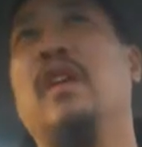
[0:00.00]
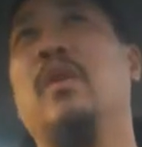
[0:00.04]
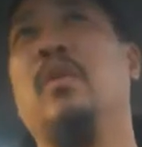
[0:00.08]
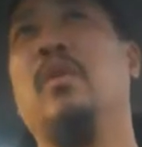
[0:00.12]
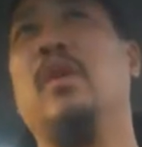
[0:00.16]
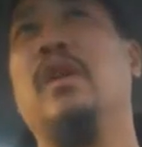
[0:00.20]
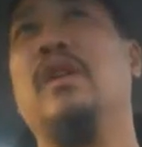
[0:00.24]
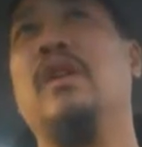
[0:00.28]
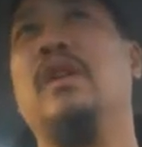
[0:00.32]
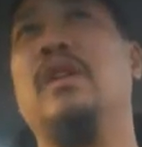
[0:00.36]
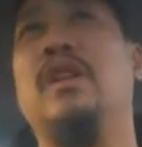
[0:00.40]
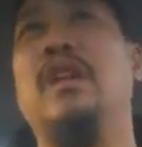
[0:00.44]
It
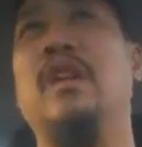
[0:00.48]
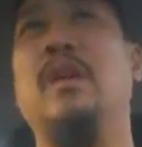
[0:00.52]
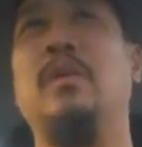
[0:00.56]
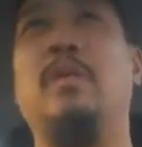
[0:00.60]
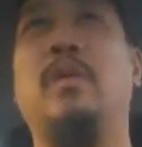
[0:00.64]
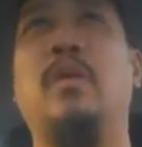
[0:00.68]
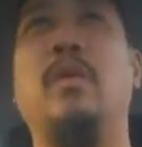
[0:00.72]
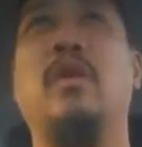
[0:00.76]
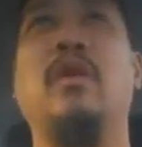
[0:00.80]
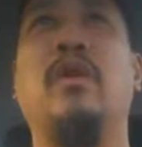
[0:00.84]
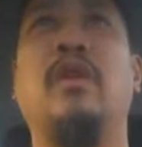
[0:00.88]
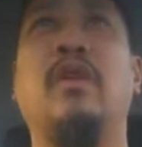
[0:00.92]
went
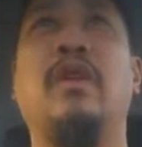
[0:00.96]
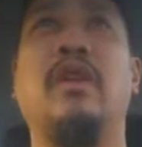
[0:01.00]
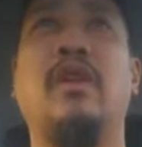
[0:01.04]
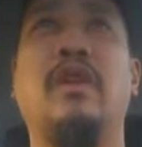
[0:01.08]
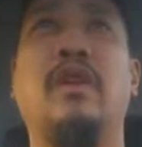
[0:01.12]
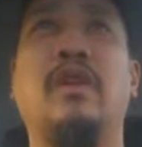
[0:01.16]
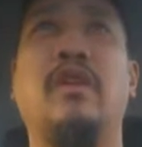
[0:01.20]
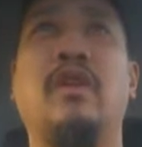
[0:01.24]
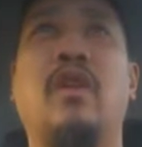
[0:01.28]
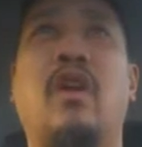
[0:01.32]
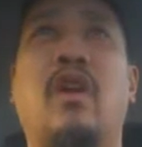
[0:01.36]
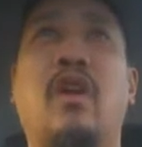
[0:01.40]
deeper
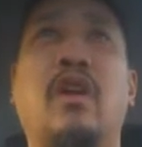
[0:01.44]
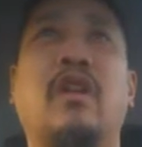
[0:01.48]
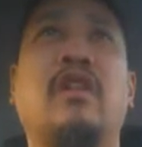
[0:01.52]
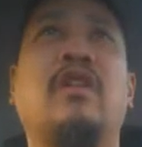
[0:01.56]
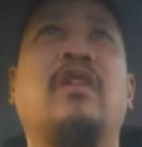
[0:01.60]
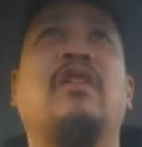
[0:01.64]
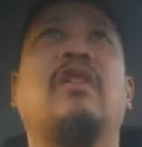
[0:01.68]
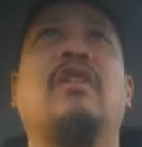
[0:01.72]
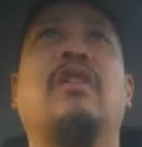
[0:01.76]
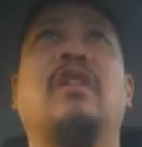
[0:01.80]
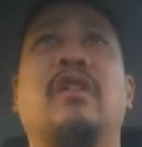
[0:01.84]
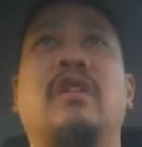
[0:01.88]
and
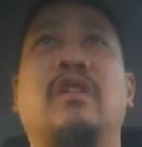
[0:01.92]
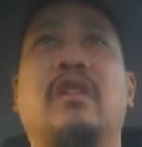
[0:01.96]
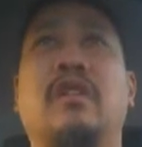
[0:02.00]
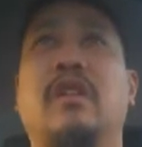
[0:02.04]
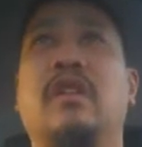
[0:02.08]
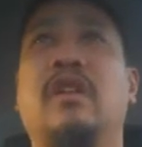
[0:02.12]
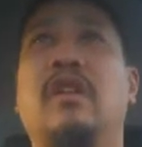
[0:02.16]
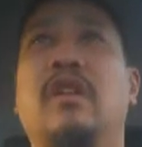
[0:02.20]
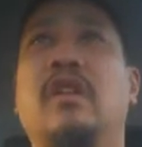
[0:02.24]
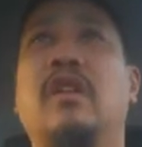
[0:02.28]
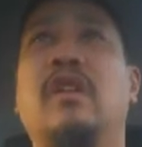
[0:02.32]
darker into